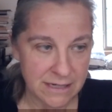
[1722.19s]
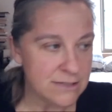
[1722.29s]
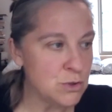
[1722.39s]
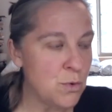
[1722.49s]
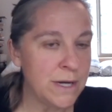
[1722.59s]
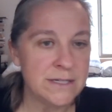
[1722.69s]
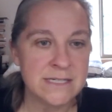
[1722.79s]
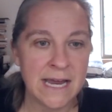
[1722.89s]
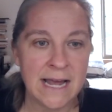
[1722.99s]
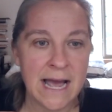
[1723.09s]
It's going to
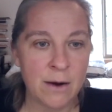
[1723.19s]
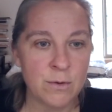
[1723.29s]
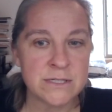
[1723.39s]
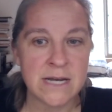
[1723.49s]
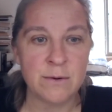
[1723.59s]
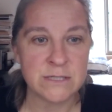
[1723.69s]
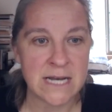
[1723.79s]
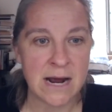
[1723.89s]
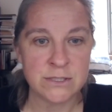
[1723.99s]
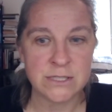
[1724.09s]
take hours and hours and
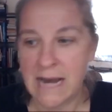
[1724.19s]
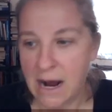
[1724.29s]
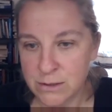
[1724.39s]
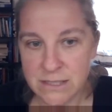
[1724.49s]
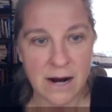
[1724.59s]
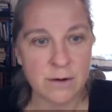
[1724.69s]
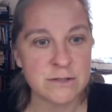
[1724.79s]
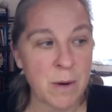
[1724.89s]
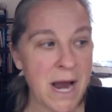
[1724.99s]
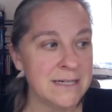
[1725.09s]
hours and hours and hours
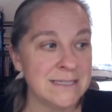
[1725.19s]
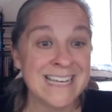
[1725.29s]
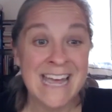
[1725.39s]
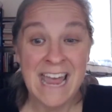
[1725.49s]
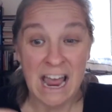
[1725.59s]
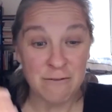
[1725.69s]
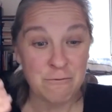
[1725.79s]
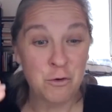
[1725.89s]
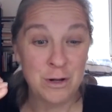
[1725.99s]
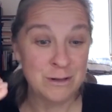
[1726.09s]
of practice. And
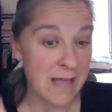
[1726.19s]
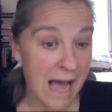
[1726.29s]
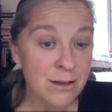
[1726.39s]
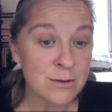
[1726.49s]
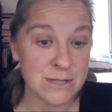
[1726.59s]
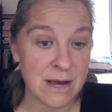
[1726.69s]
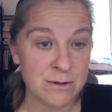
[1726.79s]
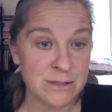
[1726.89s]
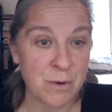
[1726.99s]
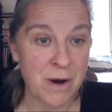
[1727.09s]
for a lot of those
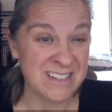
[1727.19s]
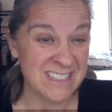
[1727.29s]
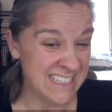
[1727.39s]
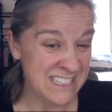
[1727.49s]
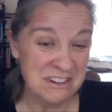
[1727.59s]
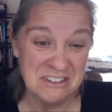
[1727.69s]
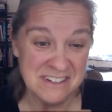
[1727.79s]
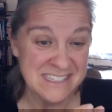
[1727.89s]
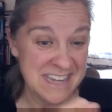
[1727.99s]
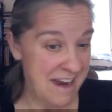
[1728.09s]
hours of practice, it's going to look
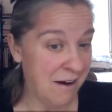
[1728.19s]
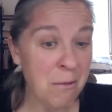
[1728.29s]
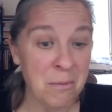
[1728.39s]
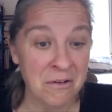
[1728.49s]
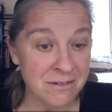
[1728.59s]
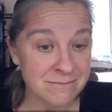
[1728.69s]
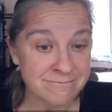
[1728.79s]
terrible.